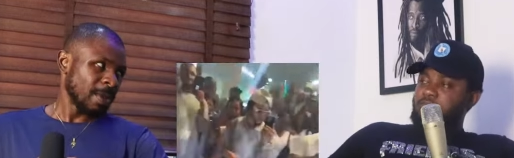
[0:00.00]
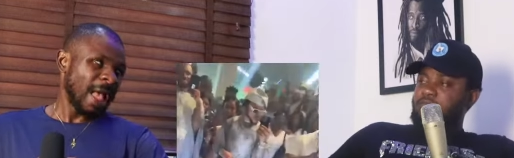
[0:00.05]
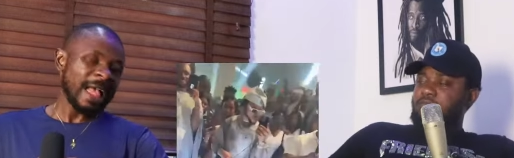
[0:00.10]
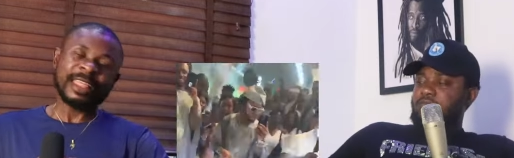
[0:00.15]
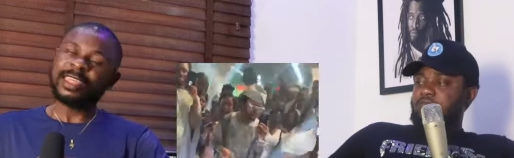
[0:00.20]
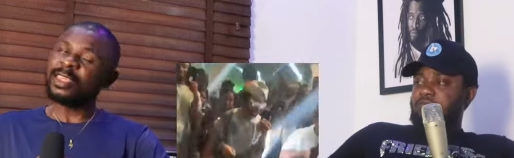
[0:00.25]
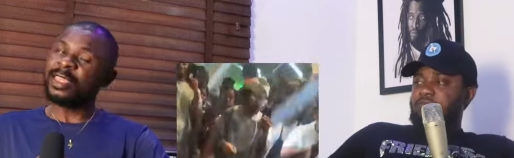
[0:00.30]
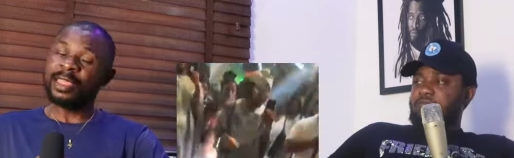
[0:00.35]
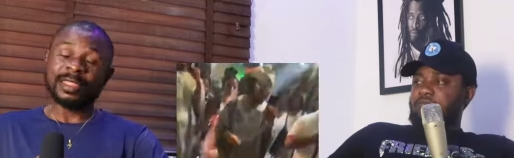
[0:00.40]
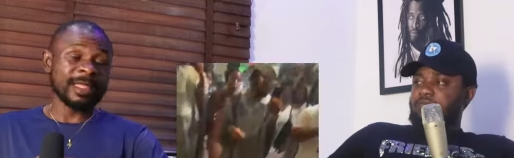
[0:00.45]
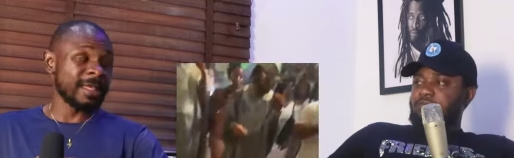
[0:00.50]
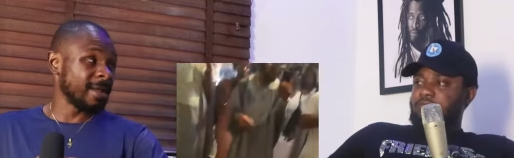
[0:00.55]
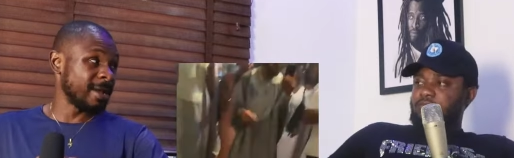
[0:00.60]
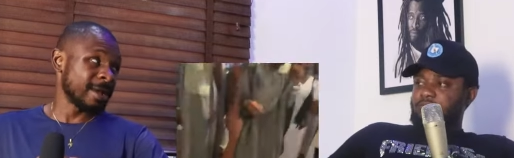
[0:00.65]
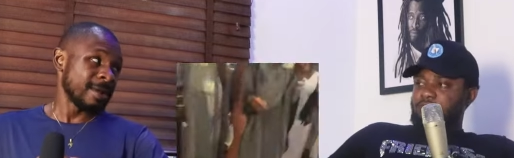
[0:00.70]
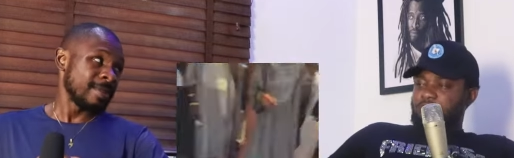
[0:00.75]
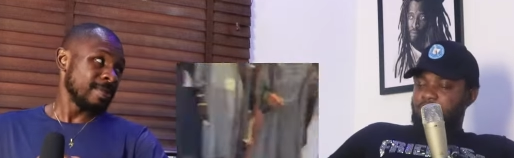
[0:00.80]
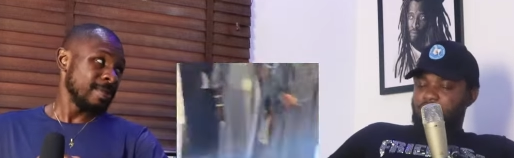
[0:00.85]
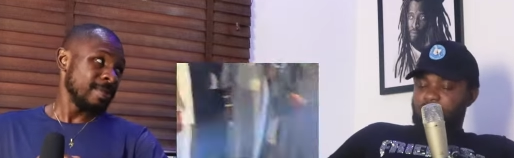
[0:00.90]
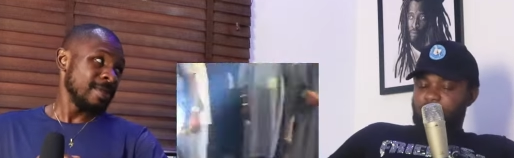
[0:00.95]
Speaker 1: I see the thinker
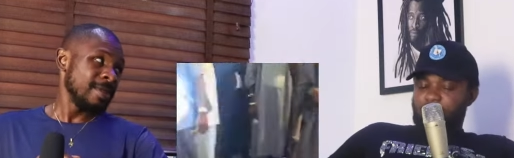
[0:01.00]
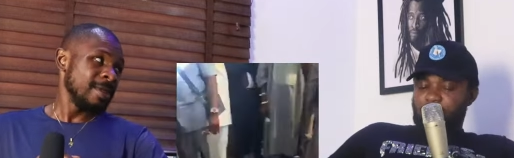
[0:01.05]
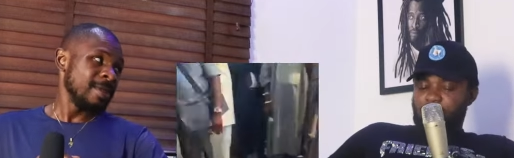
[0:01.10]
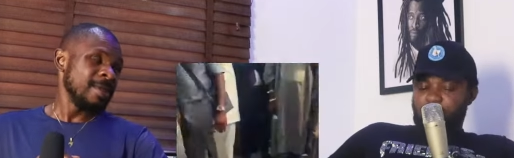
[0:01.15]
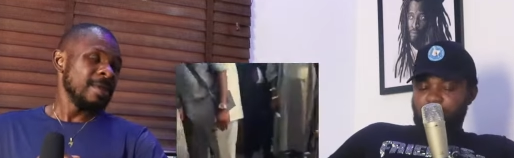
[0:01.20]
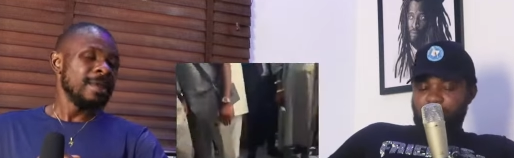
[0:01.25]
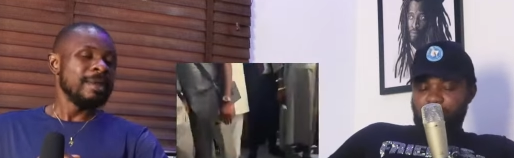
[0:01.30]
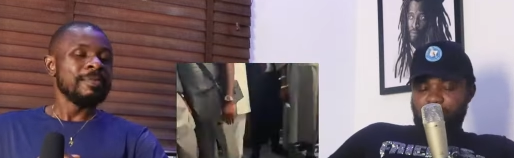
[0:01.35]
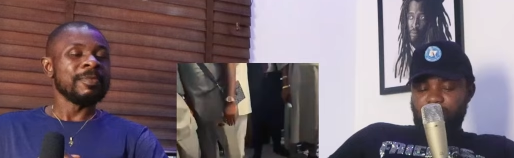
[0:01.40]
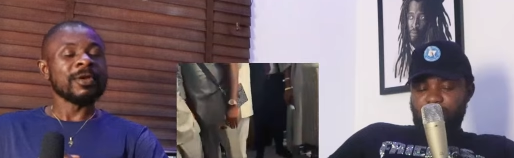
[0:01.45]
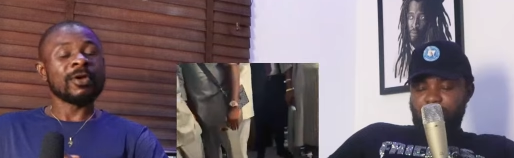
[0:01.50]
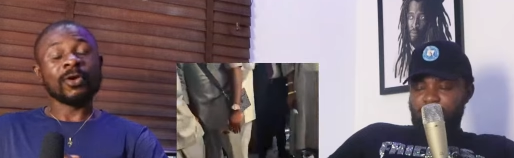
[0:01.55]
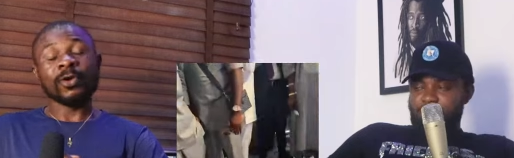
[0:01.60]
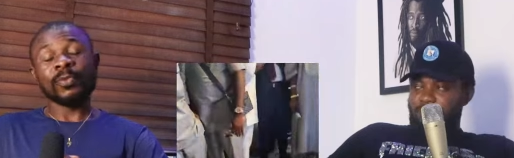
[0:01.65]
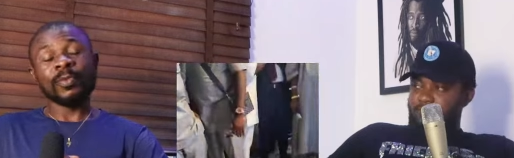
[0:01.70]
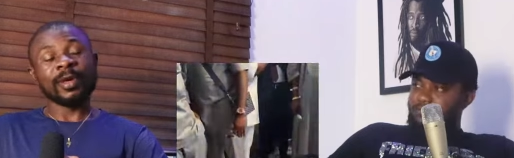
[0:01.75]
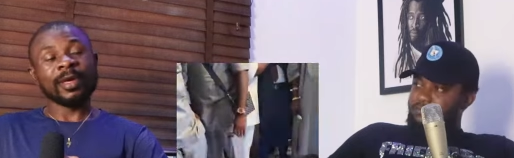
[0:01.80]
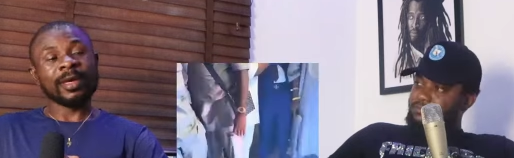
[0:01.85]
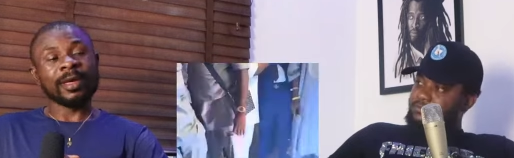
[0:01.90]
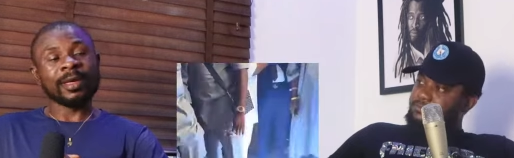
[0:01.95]
mm. because
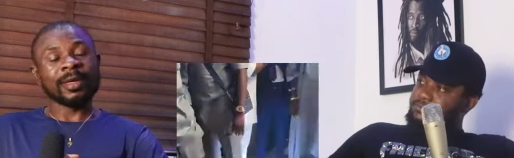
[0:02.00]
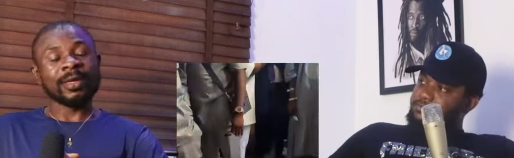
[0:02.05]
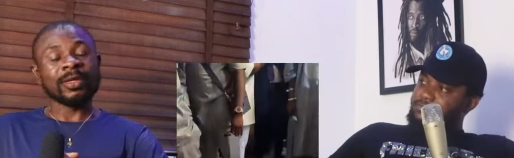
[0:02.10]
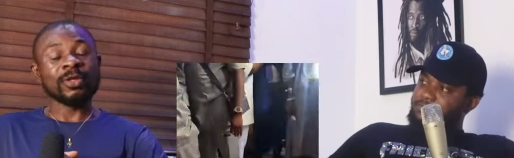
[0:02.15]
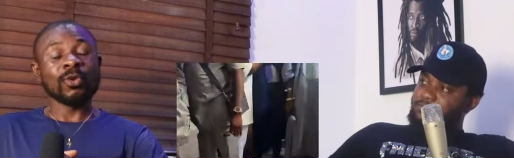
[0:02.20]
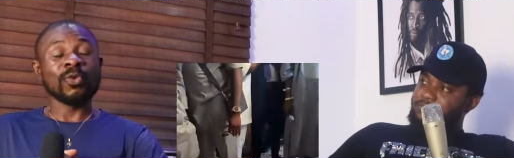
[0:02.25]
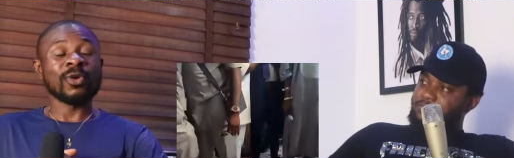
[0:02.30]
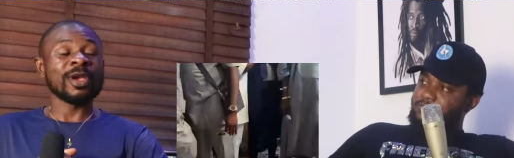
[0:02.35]
uh, the